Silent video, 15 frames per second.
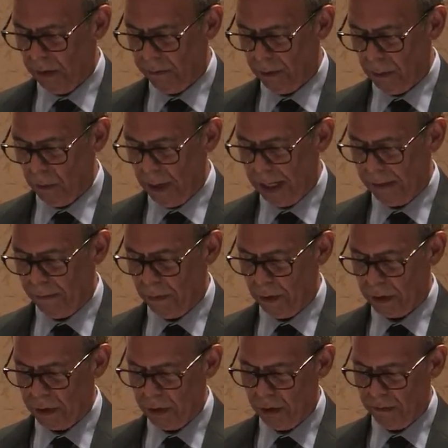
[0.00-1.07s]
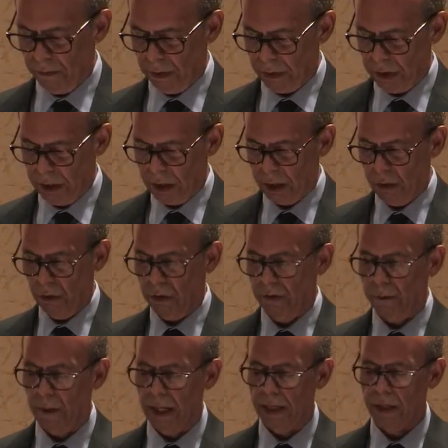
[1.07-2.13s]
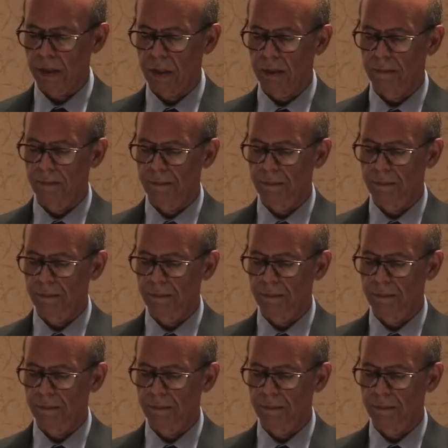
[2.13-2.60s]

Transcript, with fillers: from Wake Forest University School of Medicine,